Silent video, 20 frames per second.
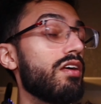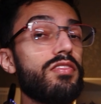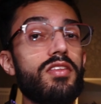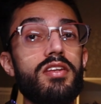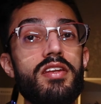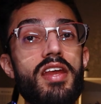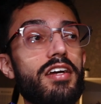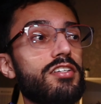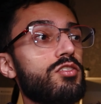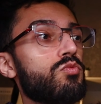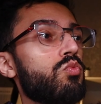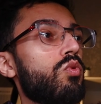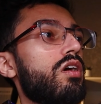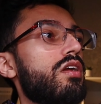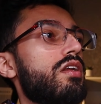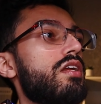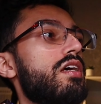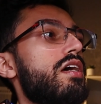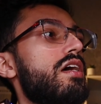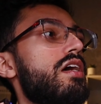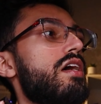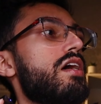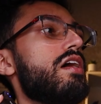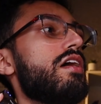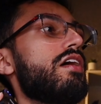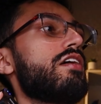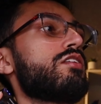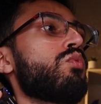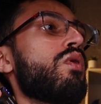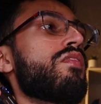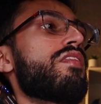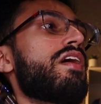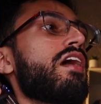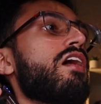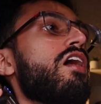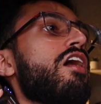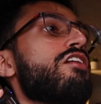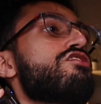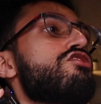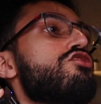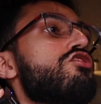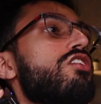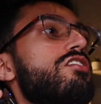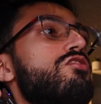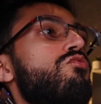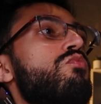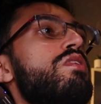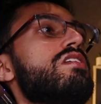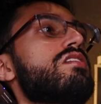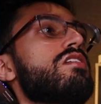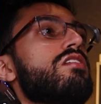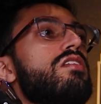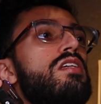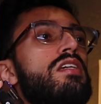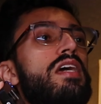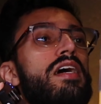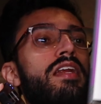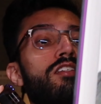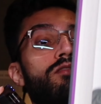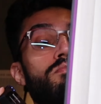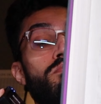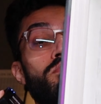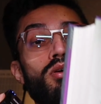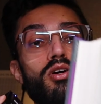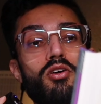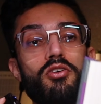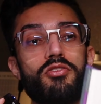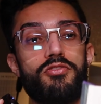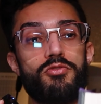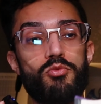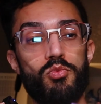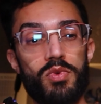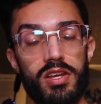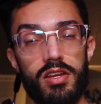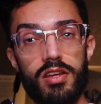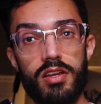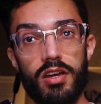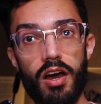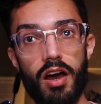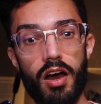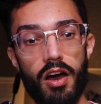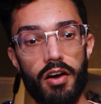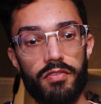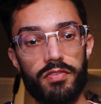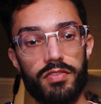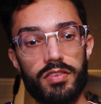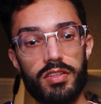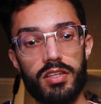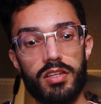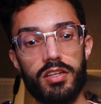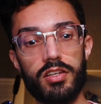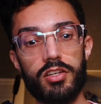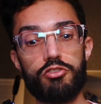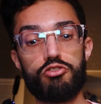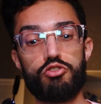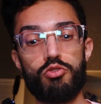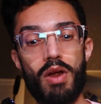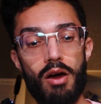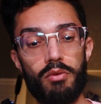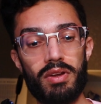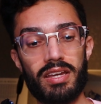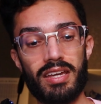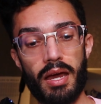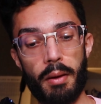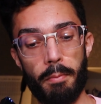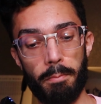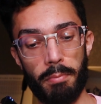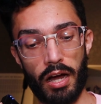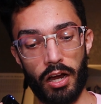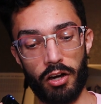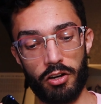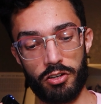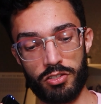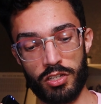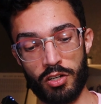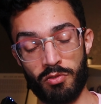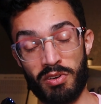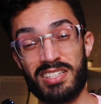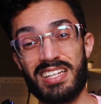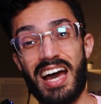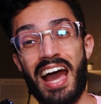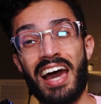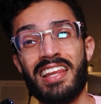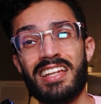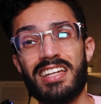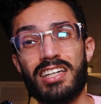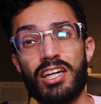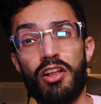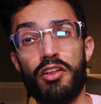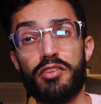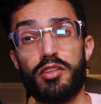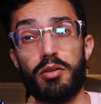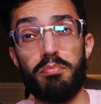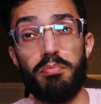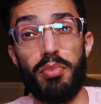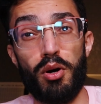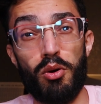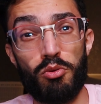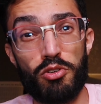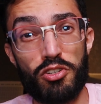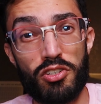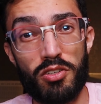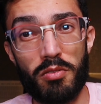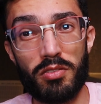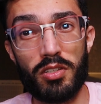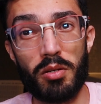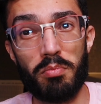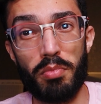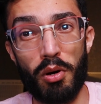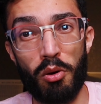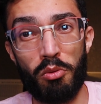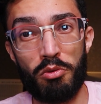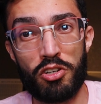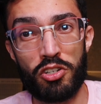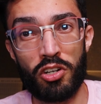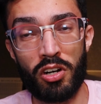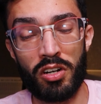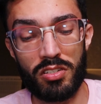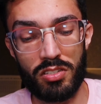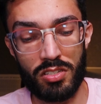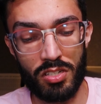The next one is one that I got just recently, and it's book three of the Drowning Empire series. I like to call it the Bone the Bone Shard